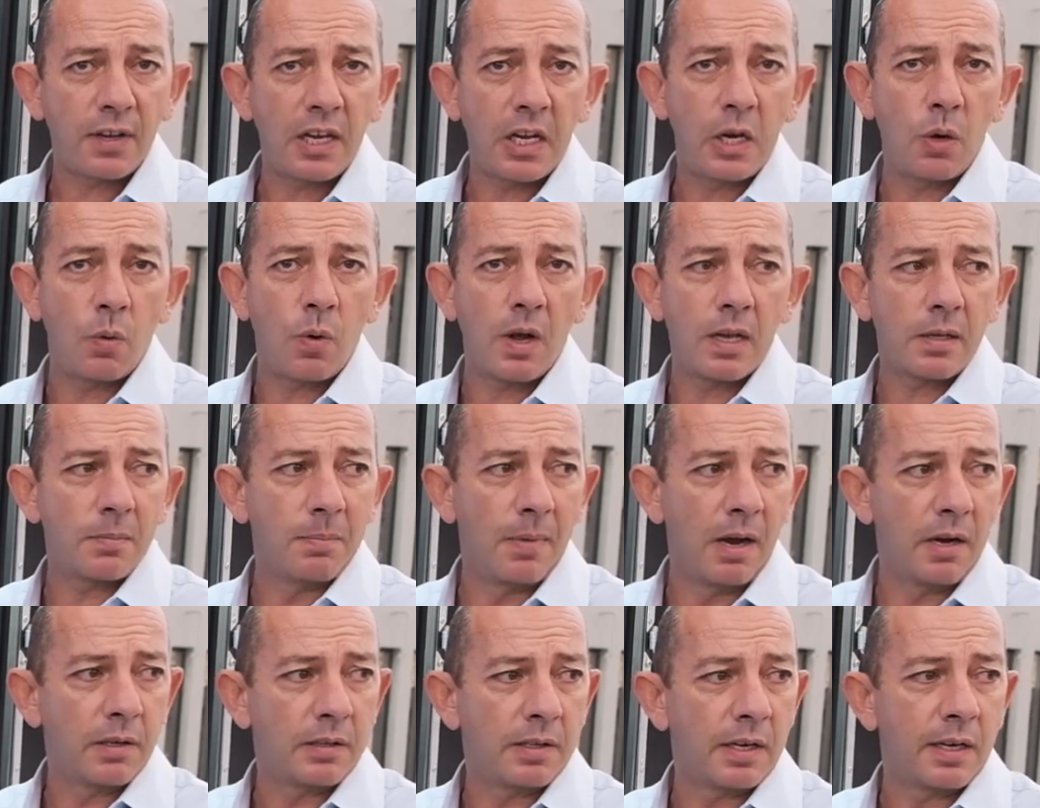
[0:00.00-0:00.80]
kilowatt
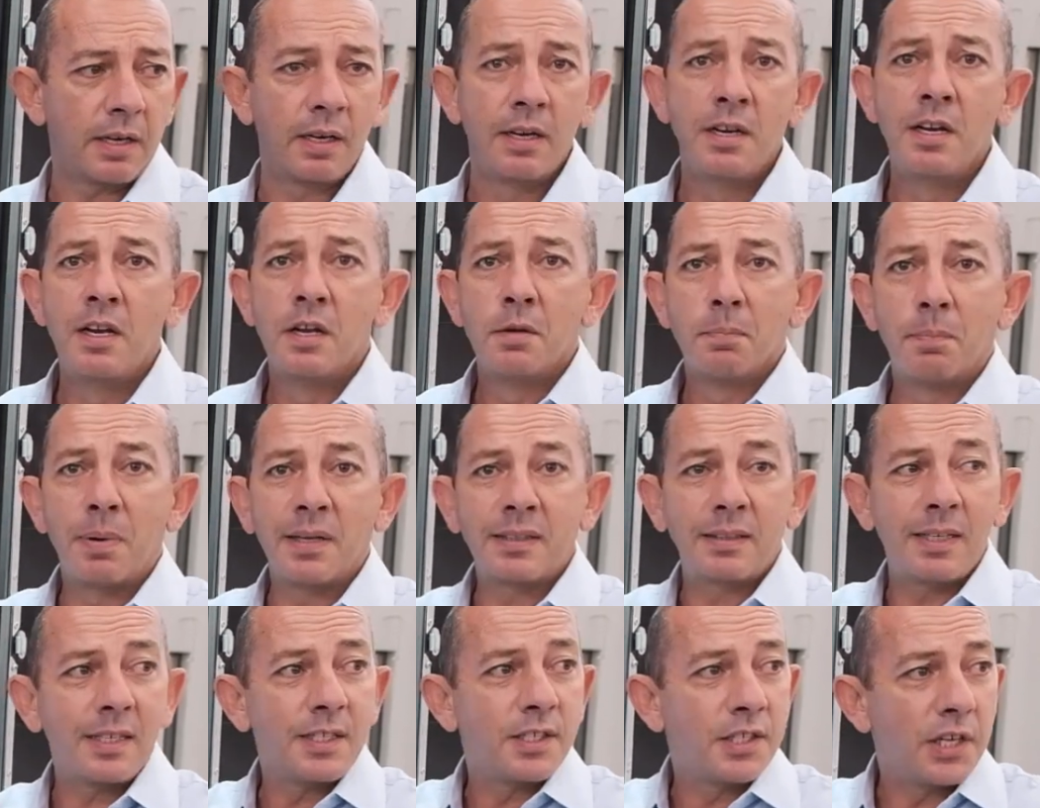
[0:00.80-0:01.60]
motor,
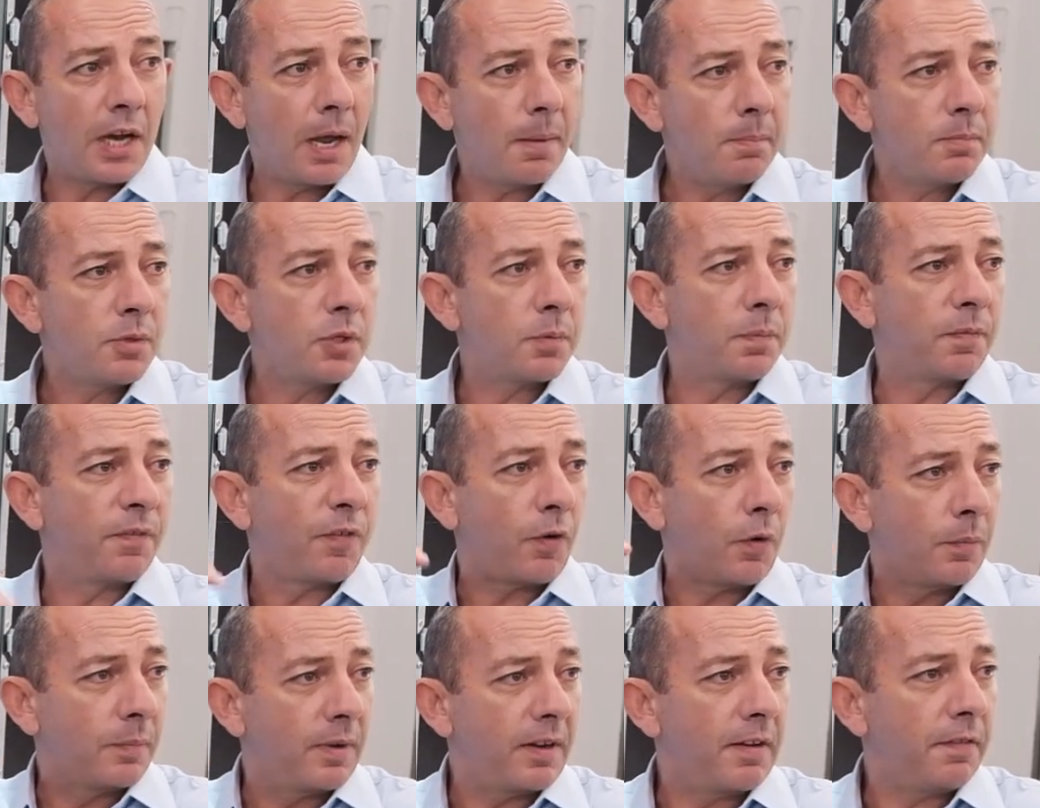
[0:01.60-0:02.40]
but the jumps
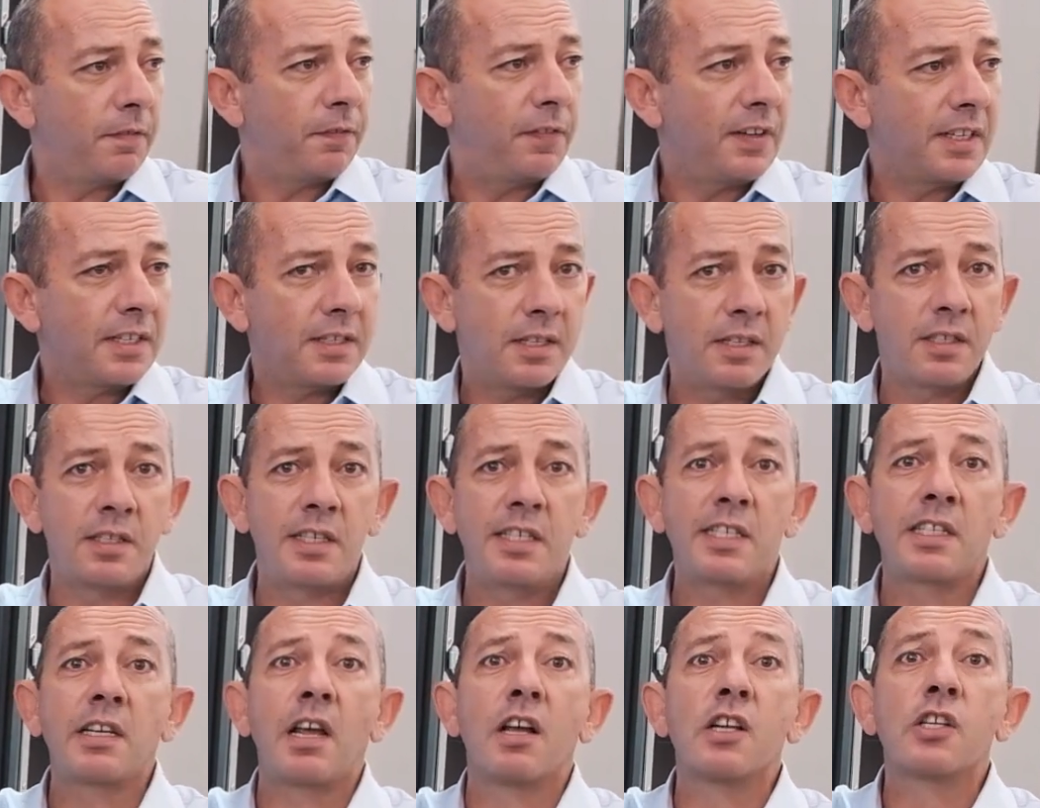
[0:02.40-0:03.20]
from the
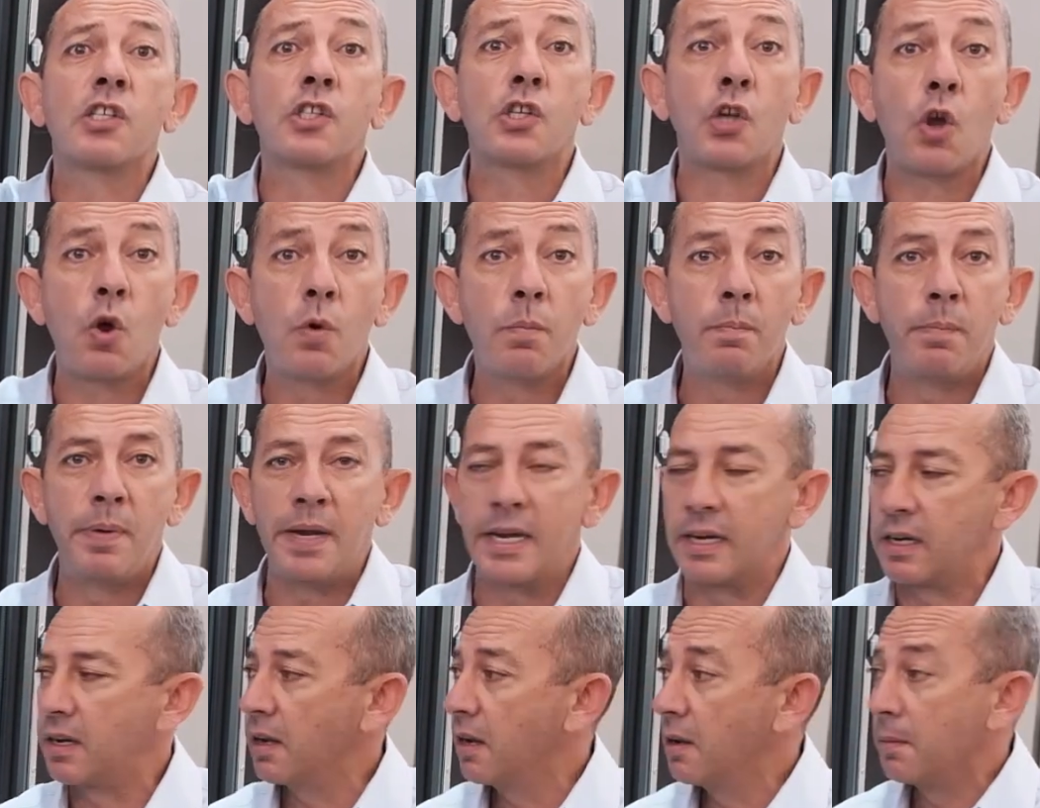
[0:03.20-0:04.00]
efficiencies are so
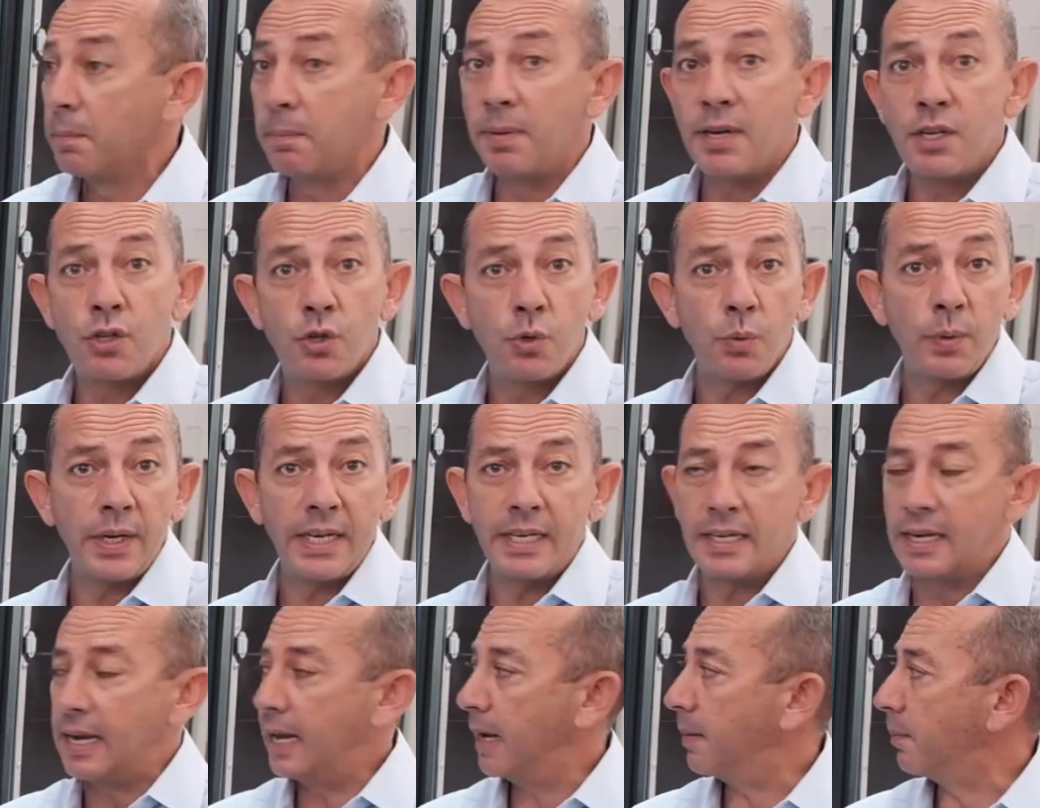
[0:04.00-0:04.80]
big
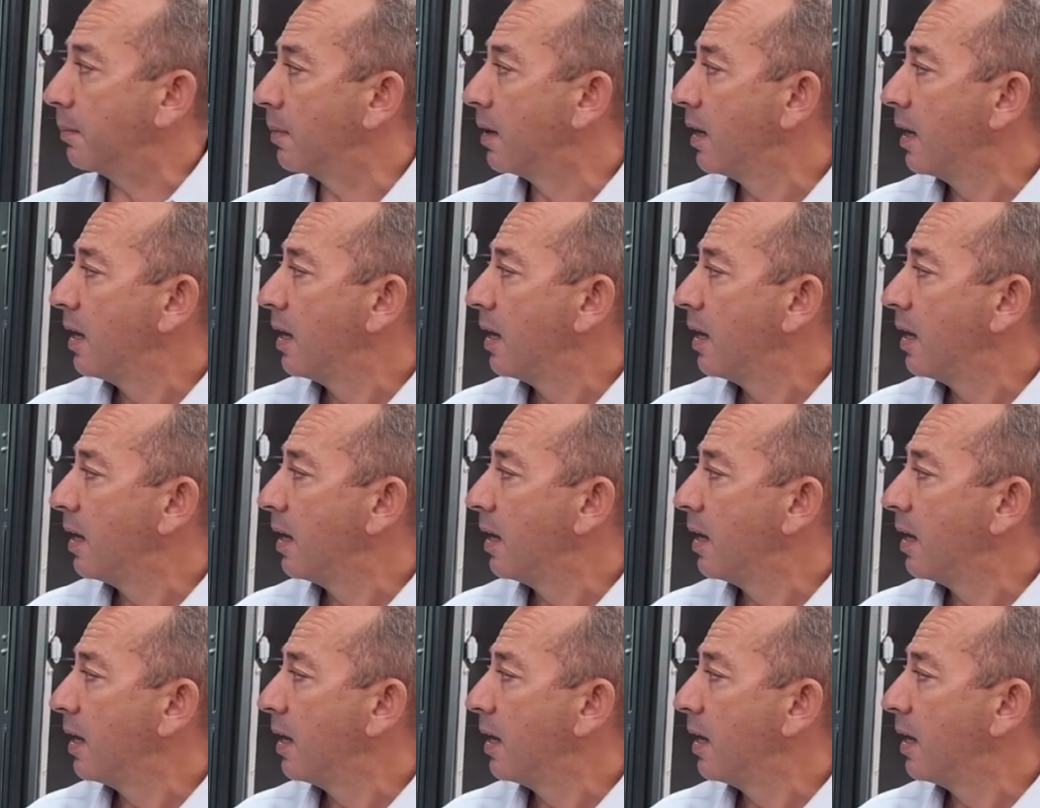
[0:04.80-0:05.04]
between them.